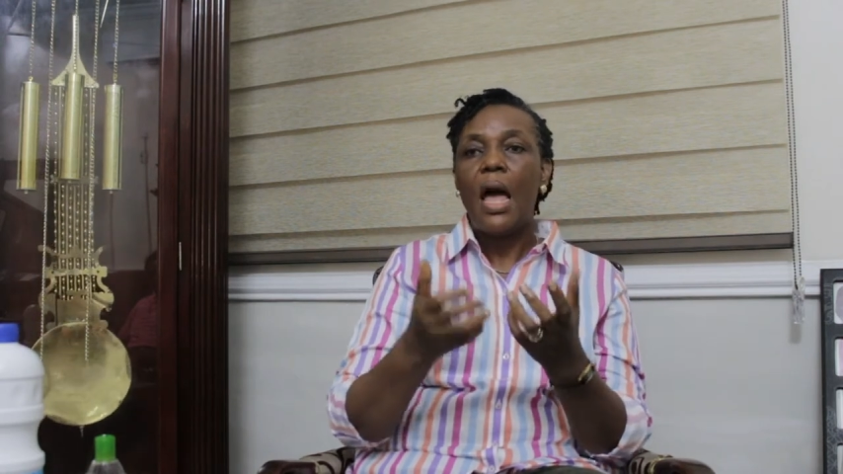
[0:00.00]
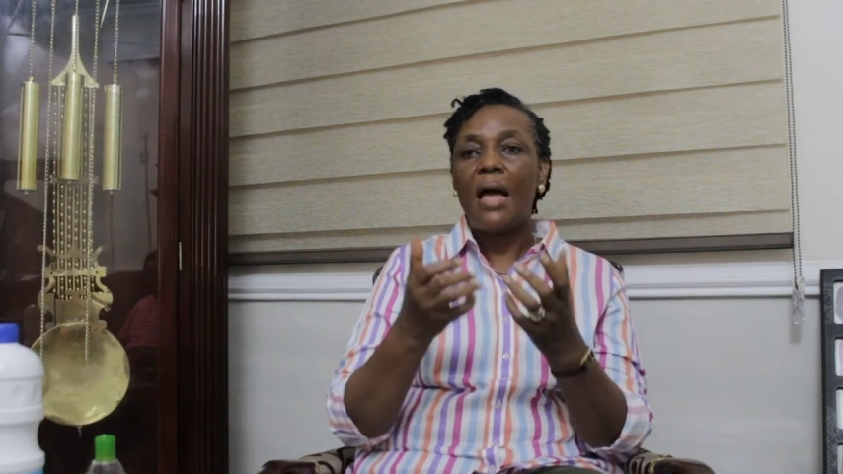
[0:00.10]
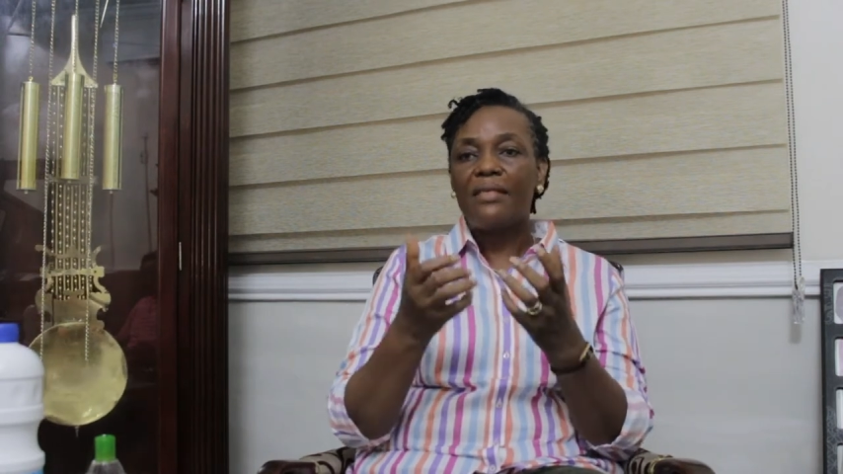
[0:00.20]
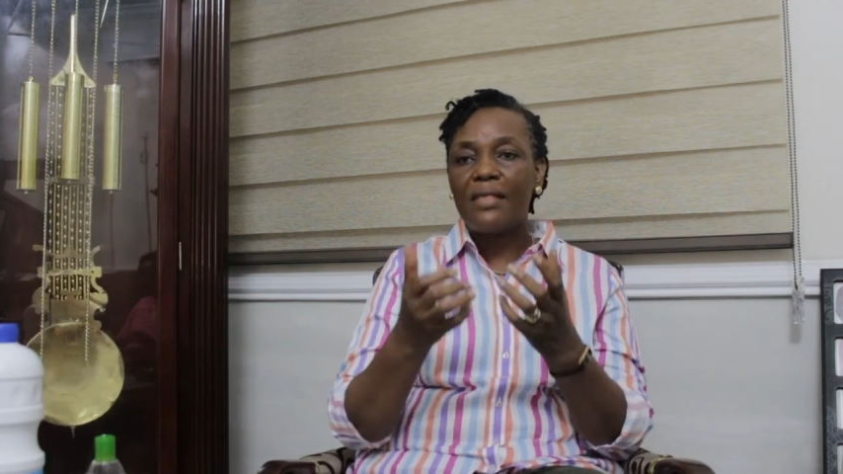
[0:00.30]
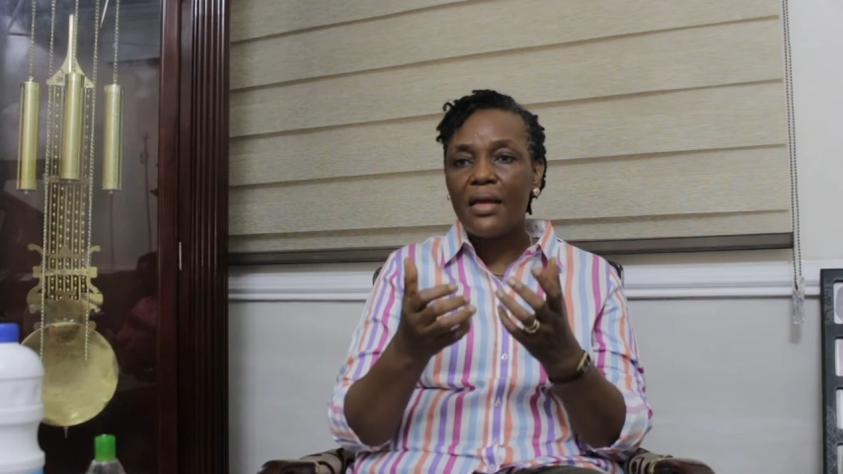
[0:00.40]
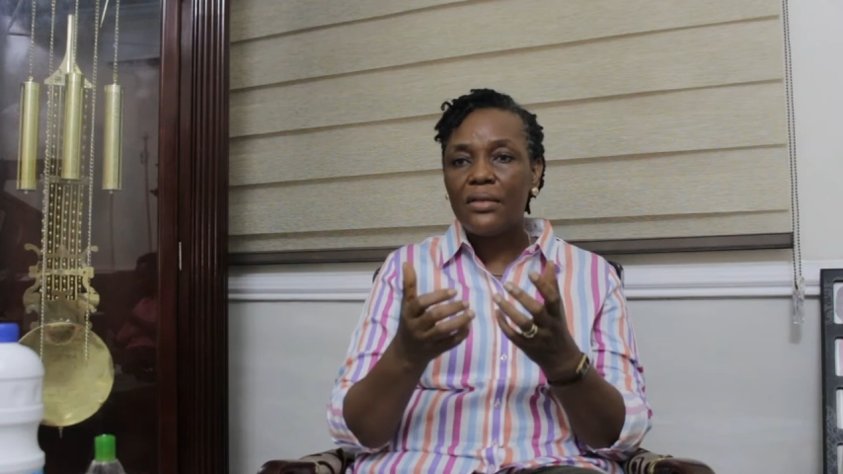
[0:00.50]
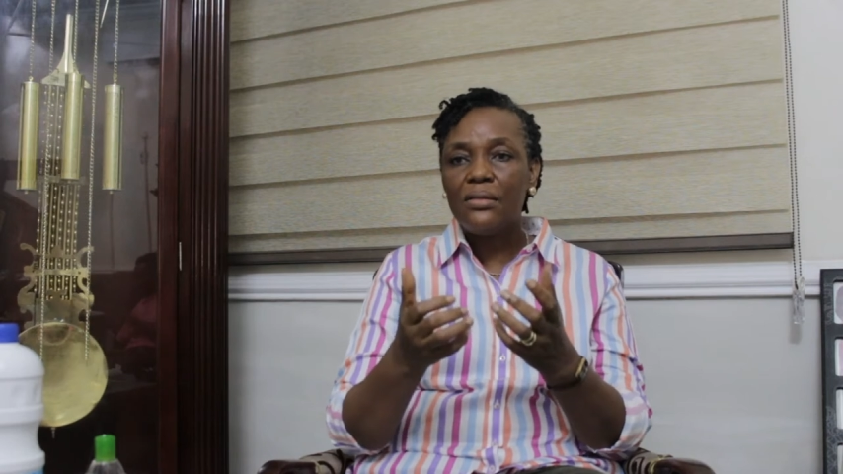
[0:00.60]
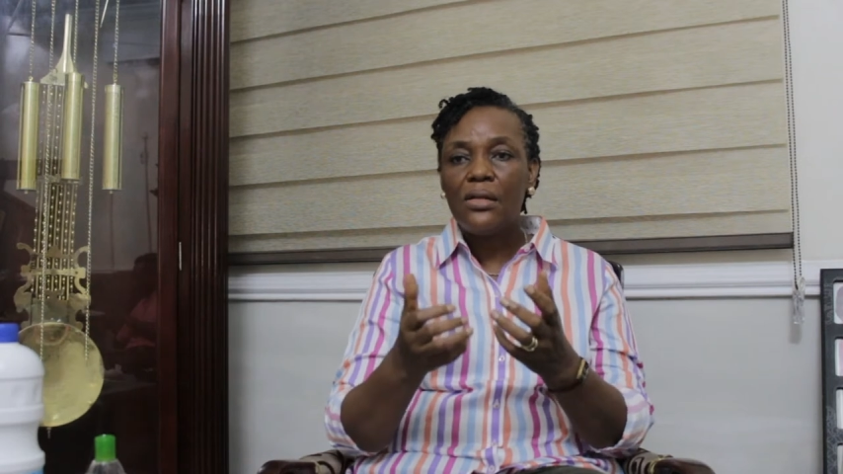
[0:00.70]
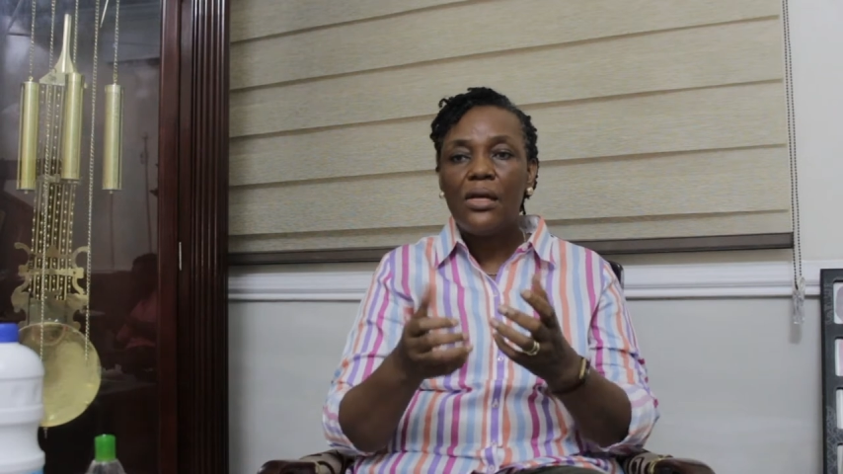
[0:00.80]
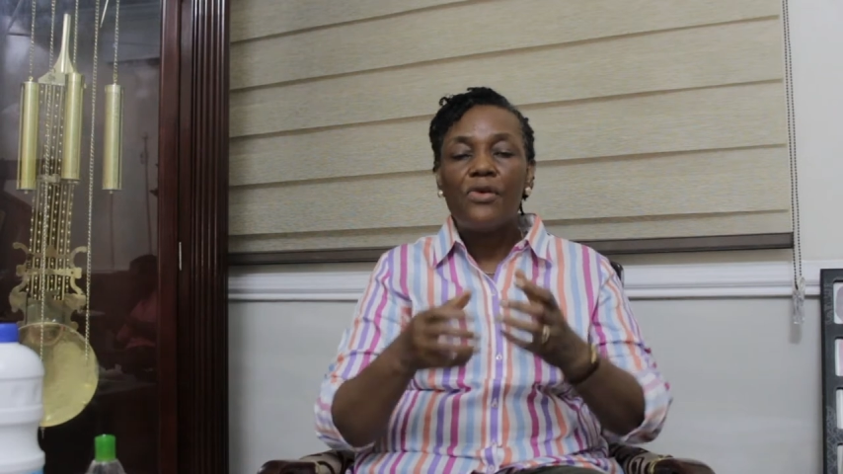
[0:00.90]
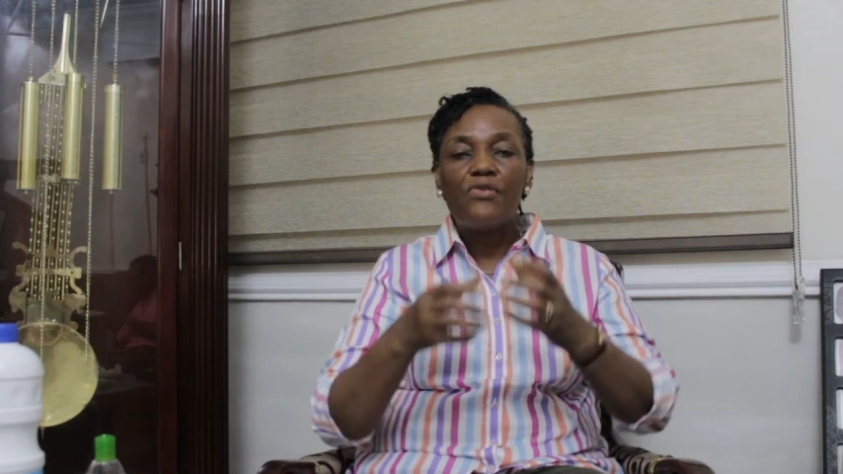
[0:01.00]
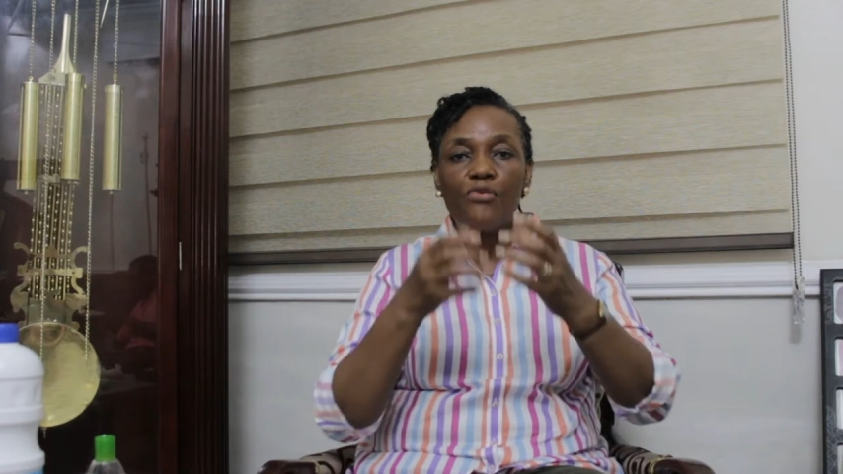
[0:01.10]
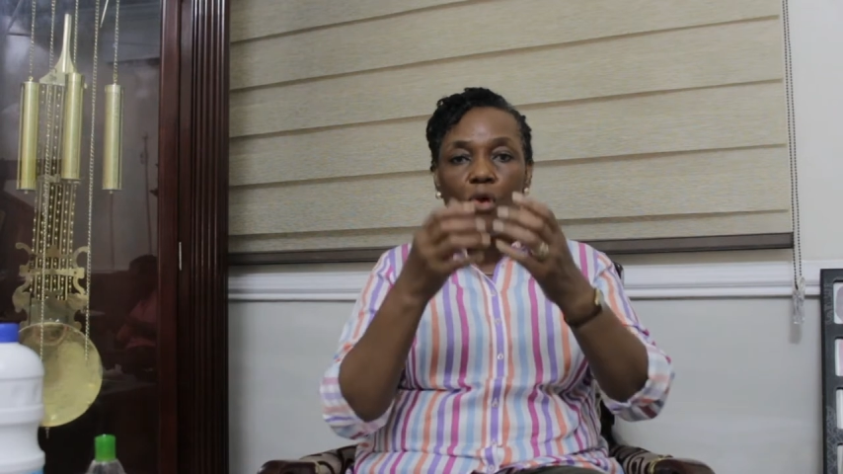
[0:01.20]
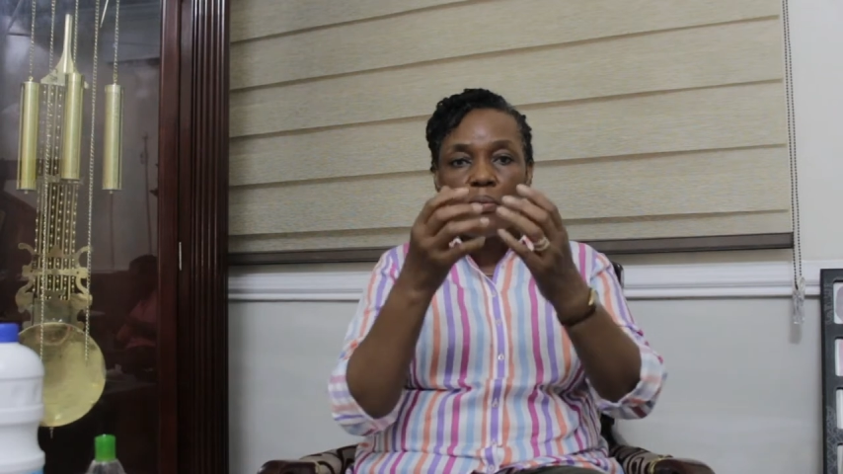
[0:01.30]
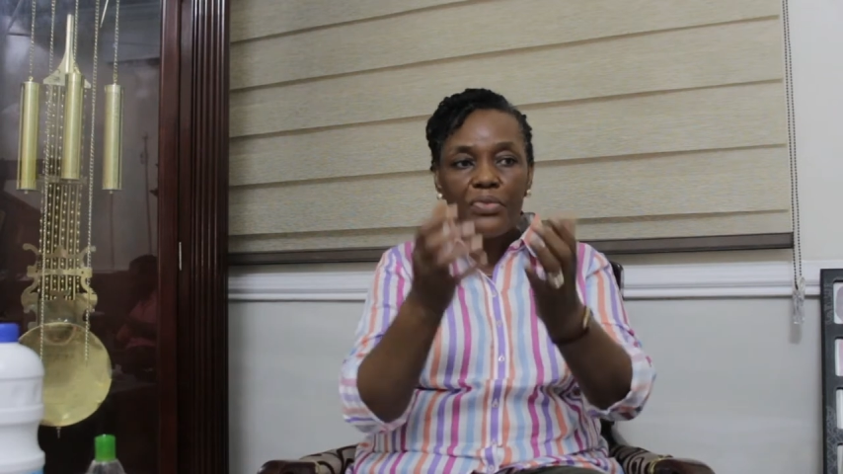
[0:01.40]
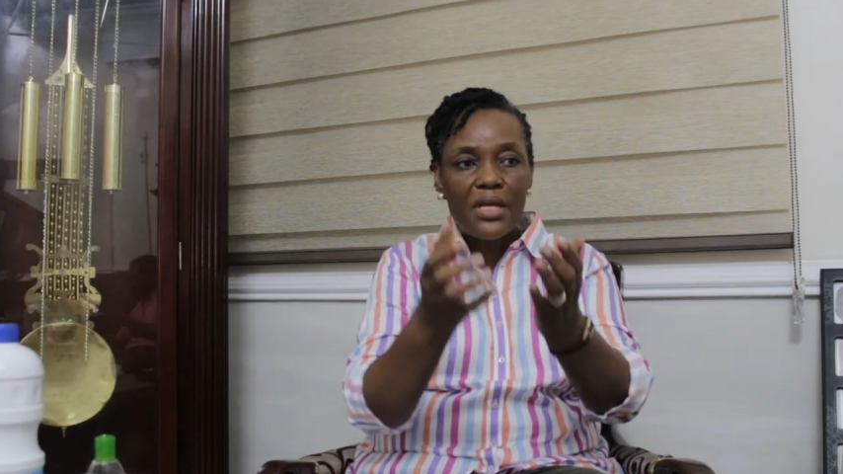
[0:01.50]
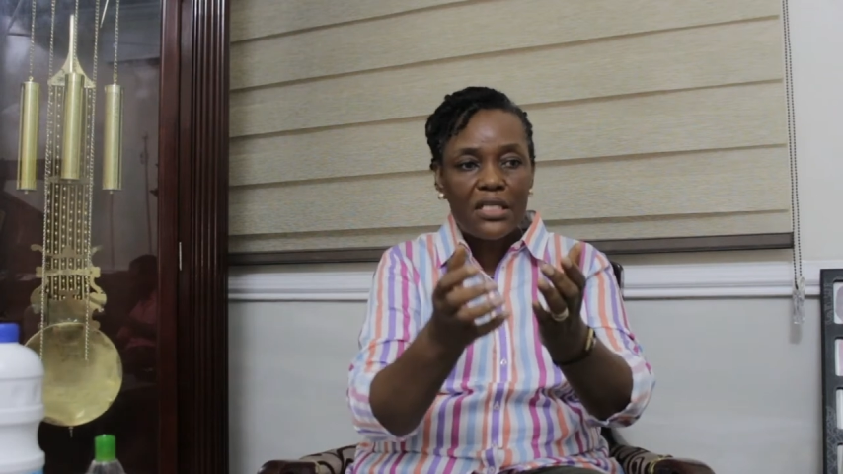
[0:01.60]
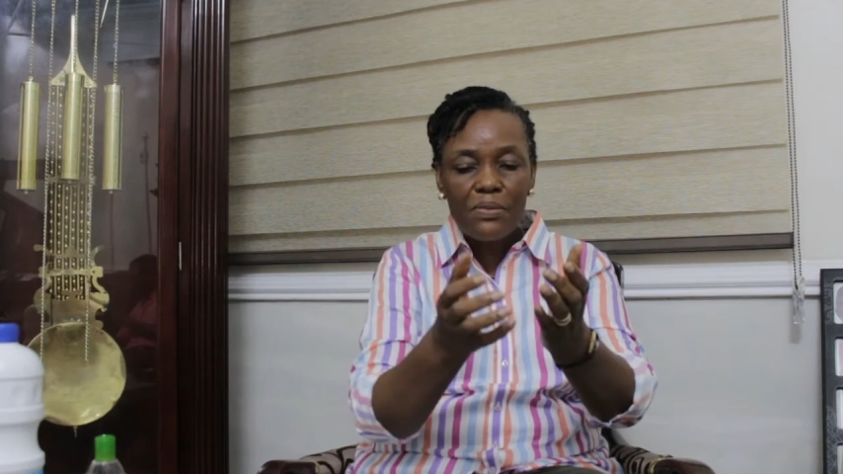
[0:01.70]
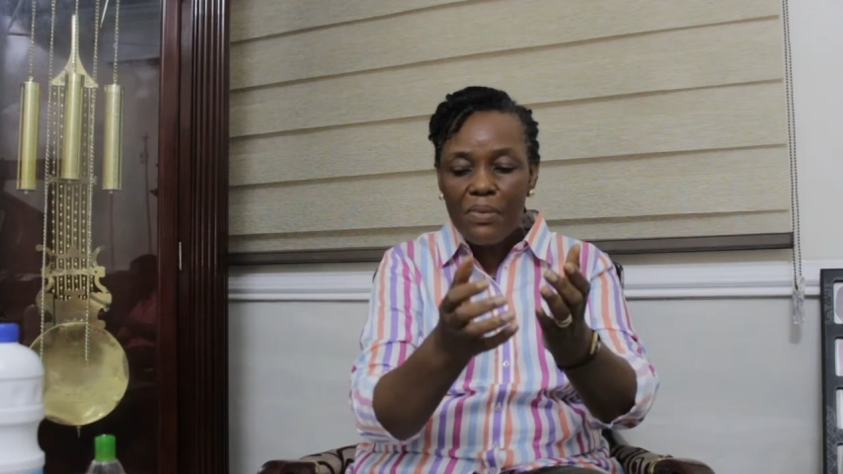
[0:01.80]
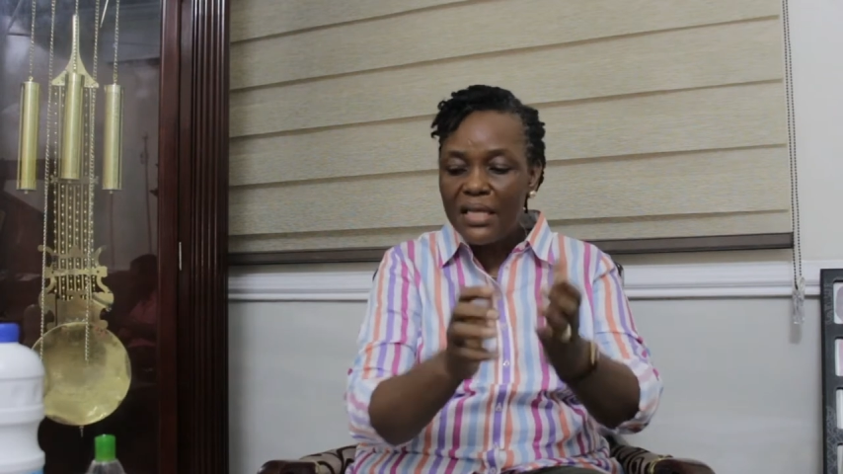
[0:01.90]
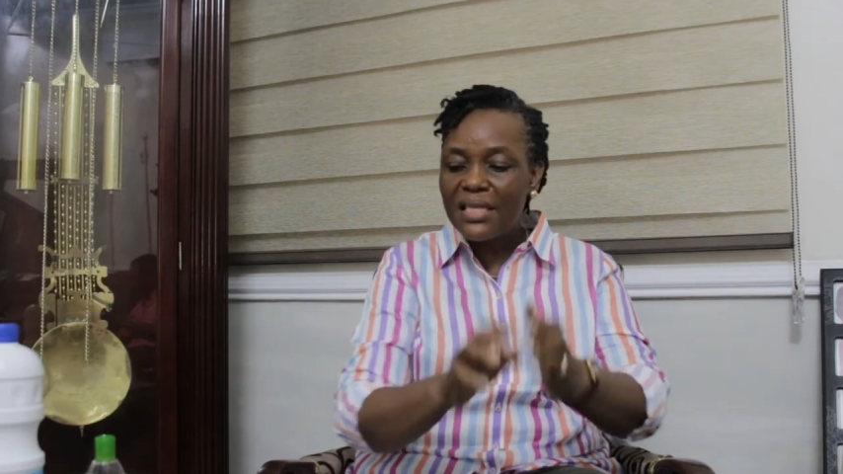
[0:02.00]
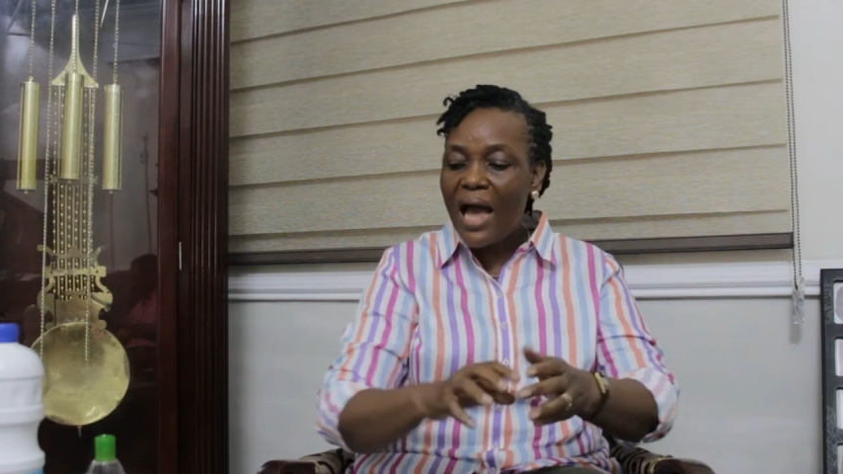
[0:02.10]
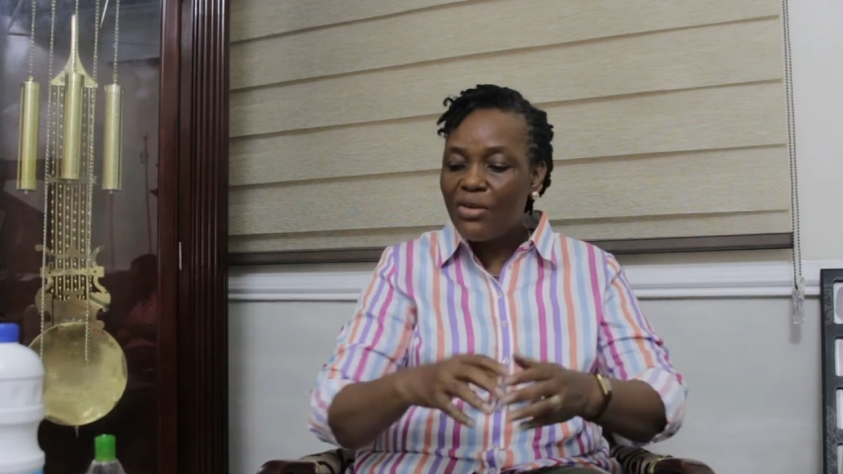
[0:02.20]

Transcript: And then from this place,